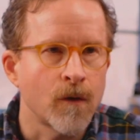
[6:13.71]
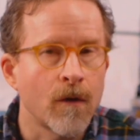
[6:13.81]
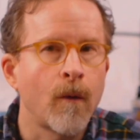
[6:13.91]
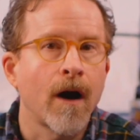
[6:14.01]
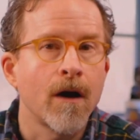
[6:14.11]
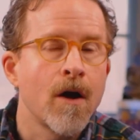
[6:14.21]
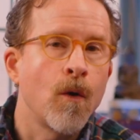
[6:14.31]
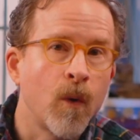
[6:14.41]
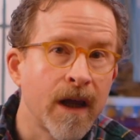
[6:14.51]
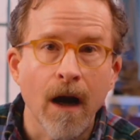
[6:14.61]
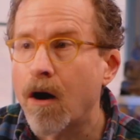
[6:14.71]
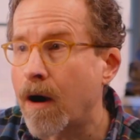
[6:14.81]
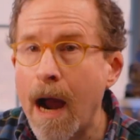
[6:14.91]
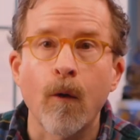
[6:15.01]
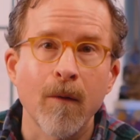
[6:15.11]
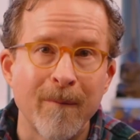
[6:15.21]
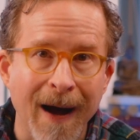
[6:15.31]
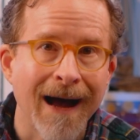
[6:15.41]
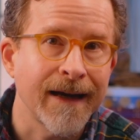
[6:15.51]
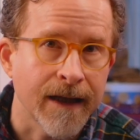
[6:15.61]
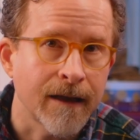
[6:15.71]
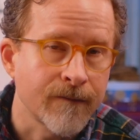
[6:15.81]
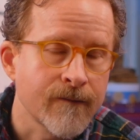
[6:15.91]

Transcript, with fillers: or where we are our body,